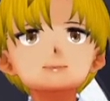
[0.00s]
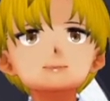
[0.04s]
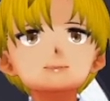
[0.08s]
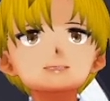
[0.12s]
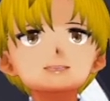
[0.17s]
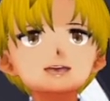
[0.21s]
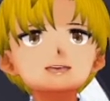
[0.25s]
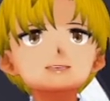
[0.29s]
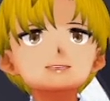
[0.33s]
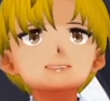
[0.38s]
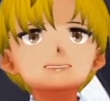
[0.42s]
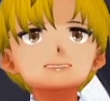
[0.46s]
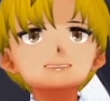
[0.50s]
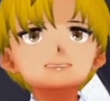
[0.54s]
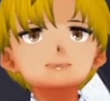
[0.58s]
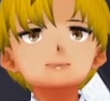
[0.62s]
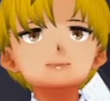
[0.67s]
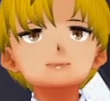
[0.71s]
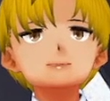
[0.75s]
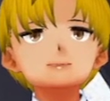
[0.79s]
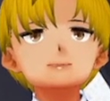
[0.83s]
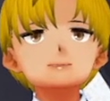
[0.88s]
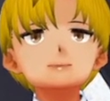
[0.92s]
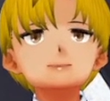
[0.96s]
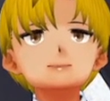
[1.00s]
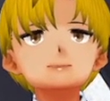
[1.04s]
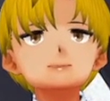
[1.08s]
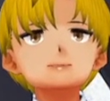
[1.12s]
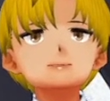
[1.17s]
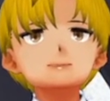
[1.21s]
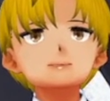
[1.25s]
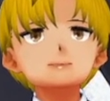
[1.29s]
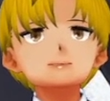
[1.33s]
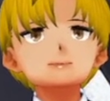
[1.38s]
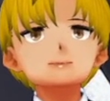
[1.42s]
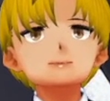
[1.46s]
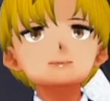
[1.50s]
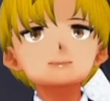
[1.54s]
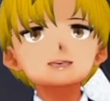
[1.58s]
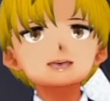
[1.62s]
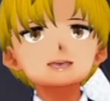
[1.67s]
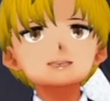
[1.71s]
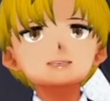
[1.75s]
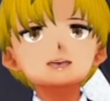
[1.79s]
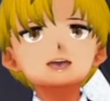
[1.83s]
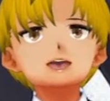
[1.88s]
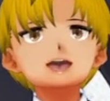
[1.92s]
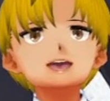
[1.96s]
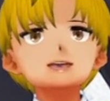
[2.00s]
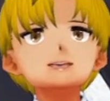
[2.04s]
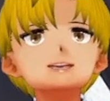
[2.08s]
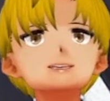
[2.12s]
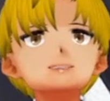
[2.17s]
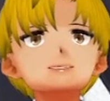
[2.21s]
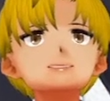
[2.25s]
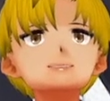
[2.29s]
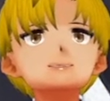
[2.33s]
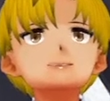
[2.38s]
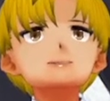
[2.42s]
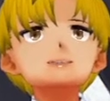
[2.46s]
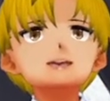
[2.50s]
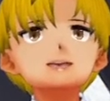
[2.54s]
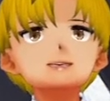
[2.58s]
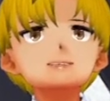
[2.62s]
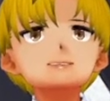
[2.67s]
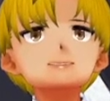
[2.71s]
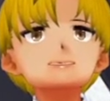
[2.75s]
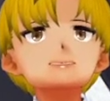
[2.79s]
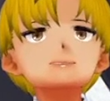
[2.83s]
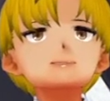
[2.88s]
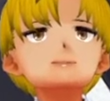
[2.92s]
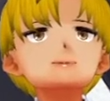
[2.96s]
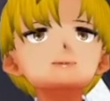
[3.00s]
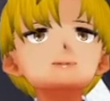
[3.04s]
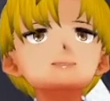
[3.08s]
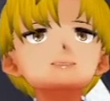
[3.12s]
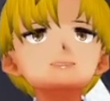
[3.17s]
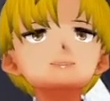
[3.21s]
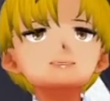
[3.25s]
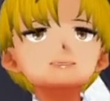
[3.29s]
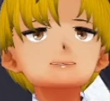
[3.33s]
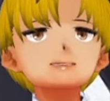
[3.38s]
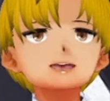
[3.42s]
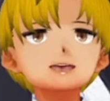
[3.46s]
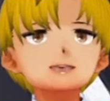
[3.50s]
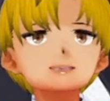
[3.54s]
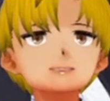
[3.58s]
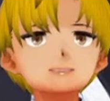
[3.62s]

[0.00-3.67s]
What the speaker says: I mean, I still haven't been practicing for very long.